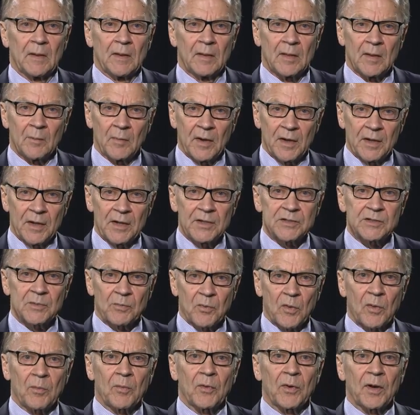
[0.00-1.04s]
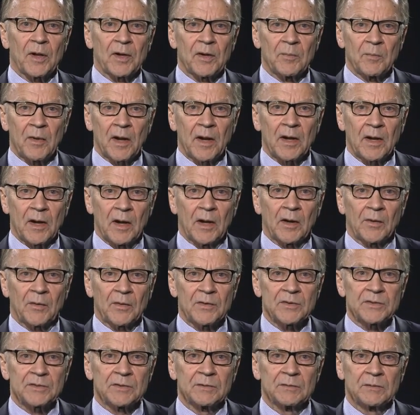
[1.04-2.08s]
The money is appropriated by
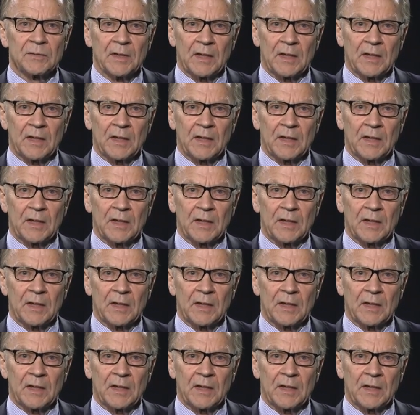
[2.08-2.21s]
Congress,